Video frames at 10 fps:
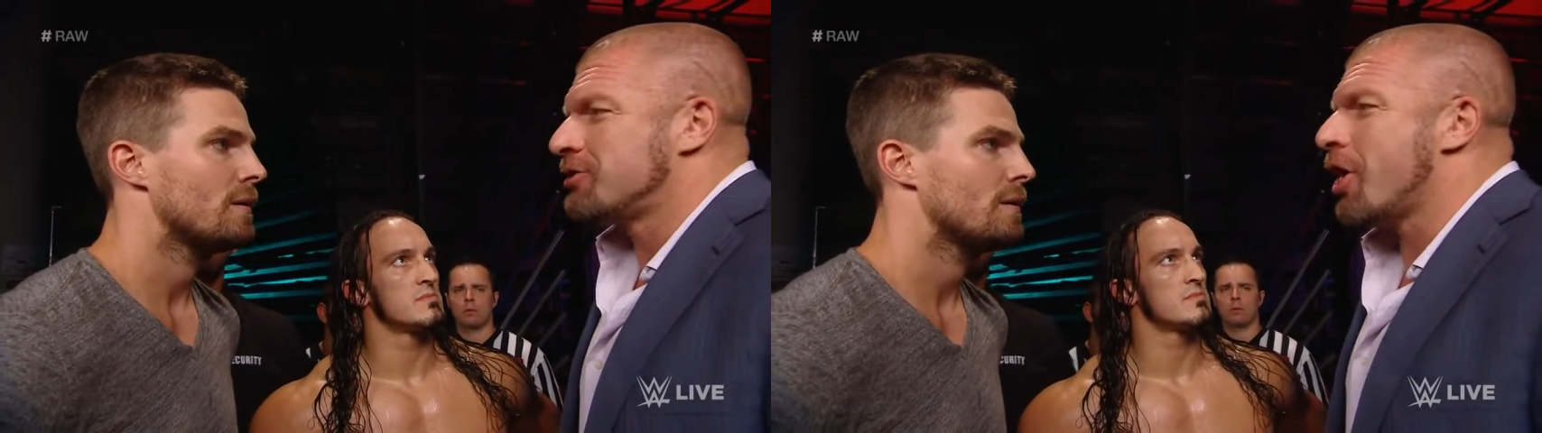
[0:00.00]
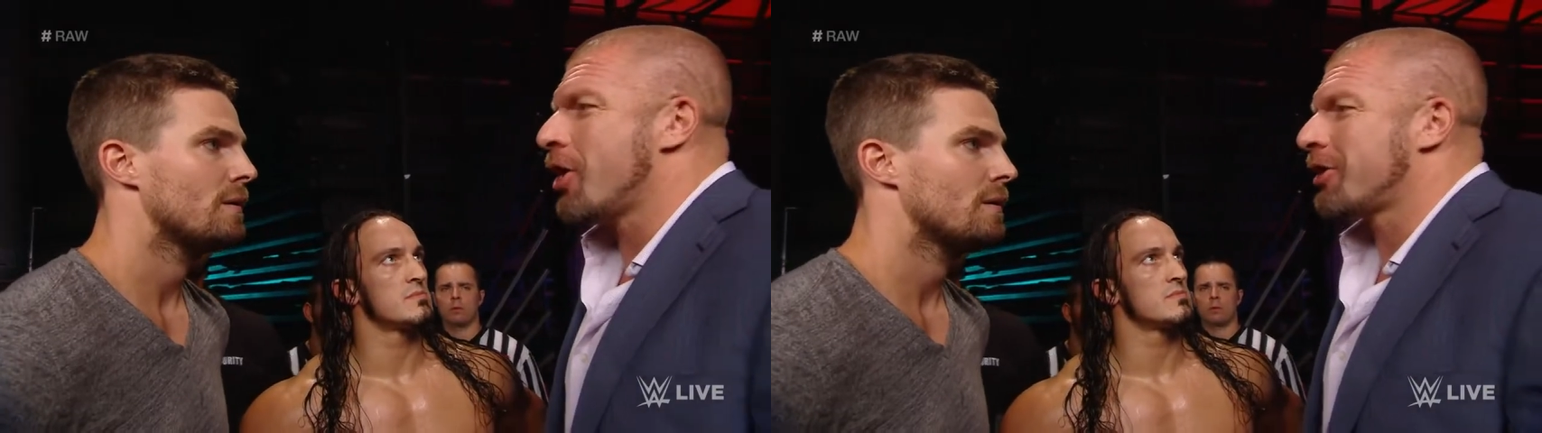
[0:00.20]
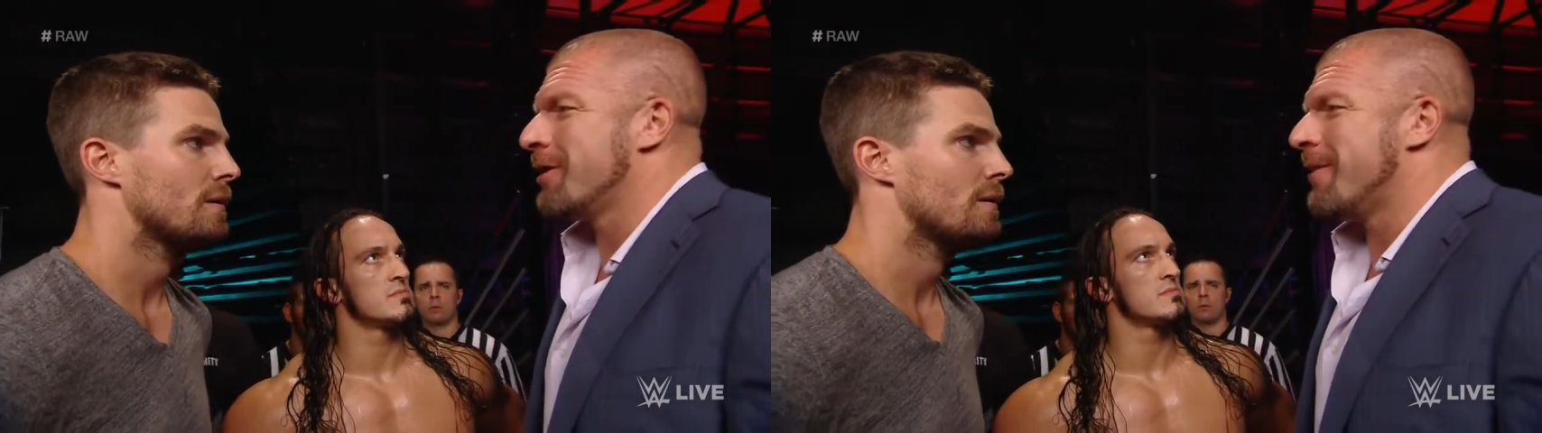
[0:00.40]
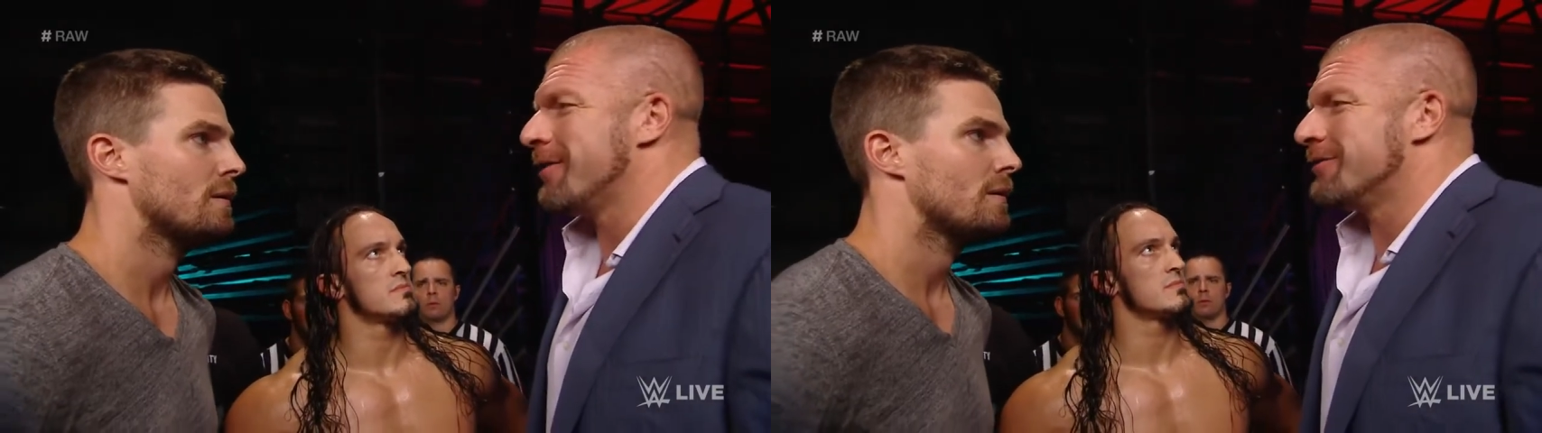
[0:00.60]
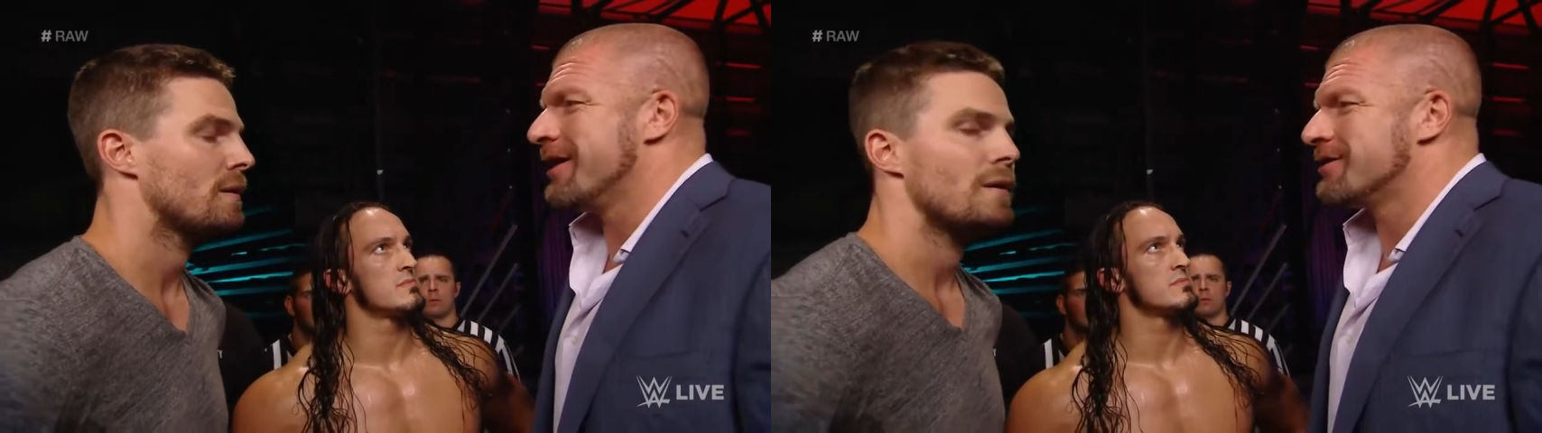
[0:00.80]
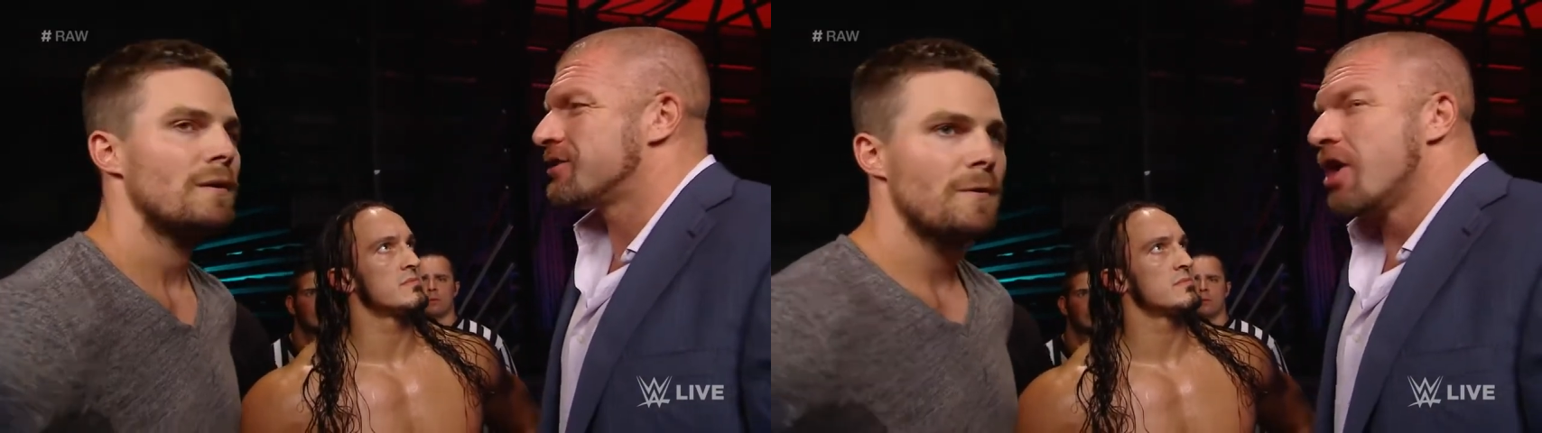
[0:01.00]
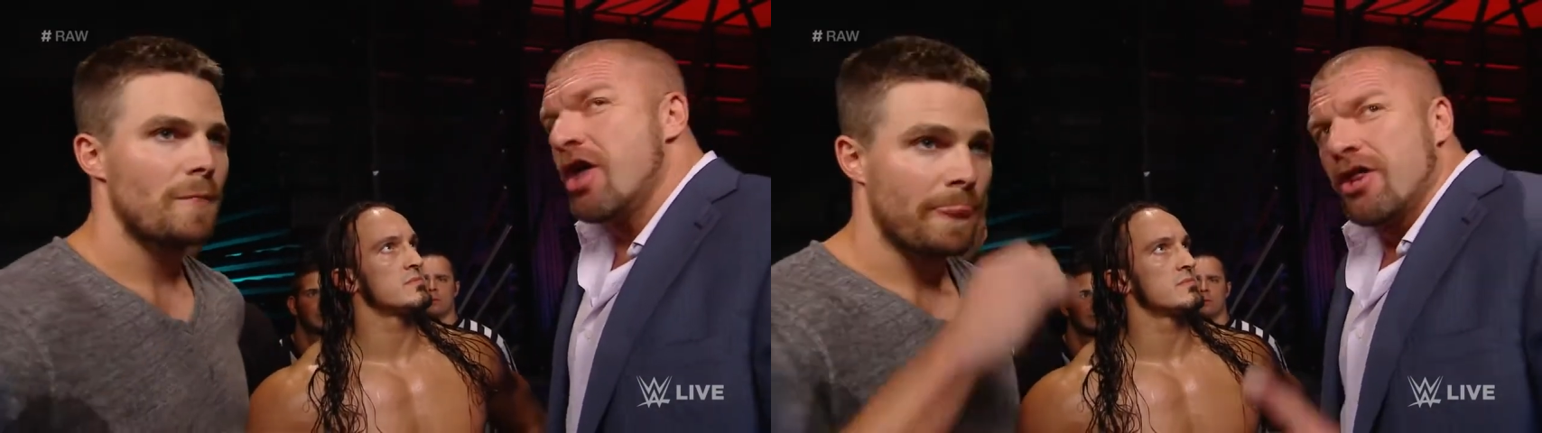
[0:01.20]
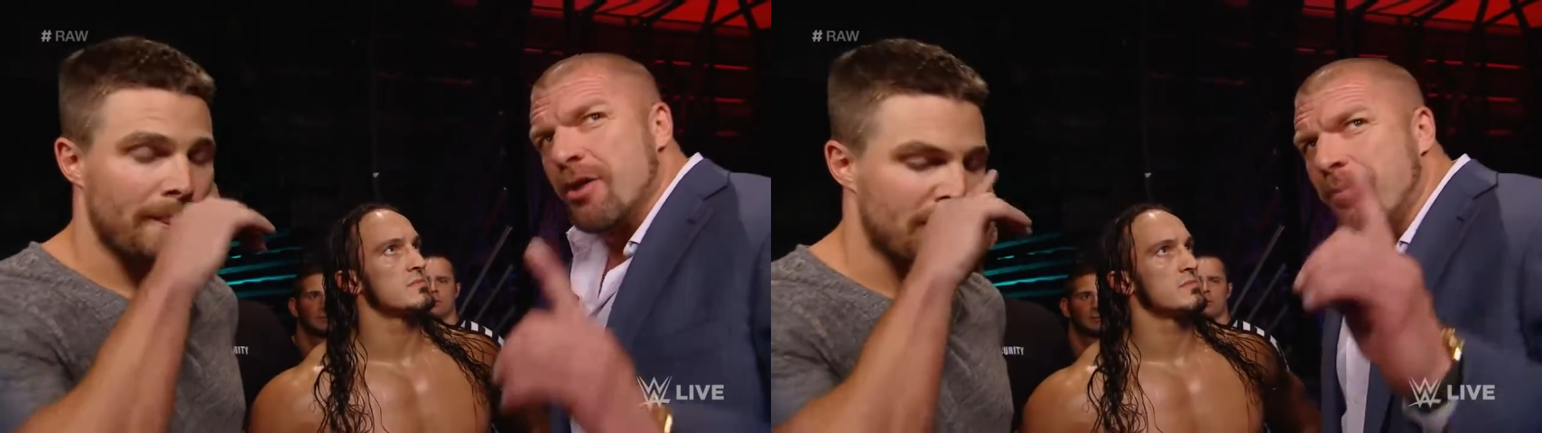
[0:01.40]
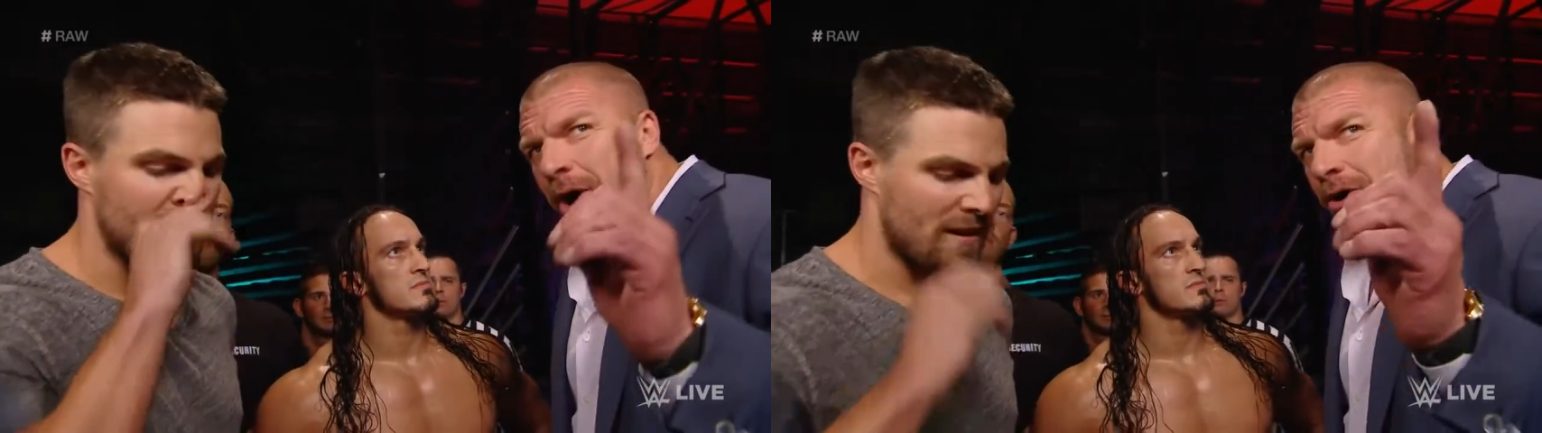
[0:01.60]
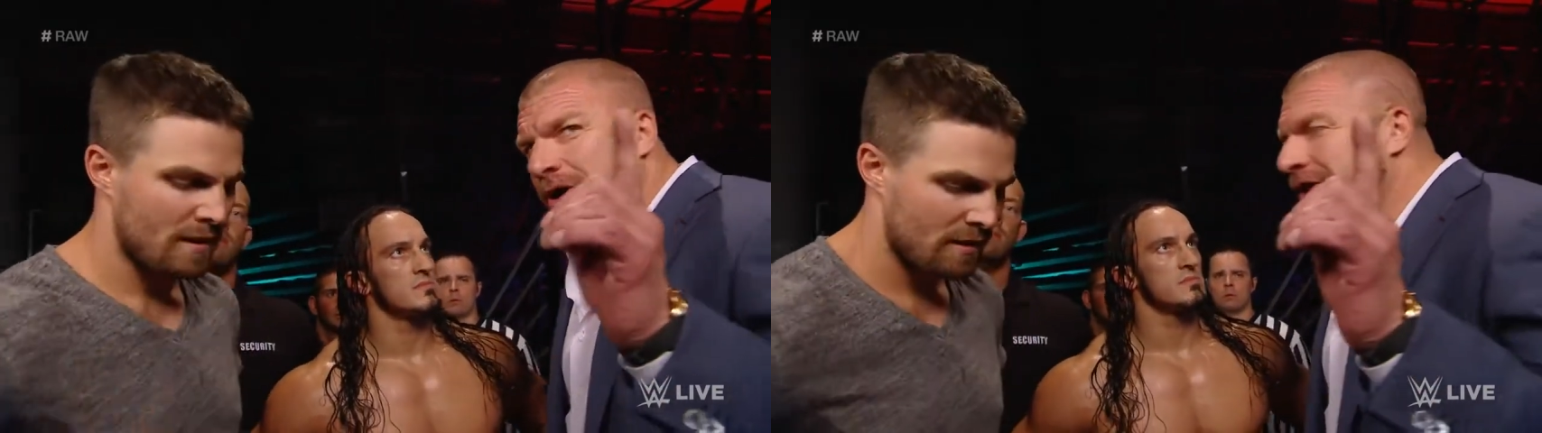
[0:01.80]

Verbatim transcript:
Speaker 1: talking about this. The parking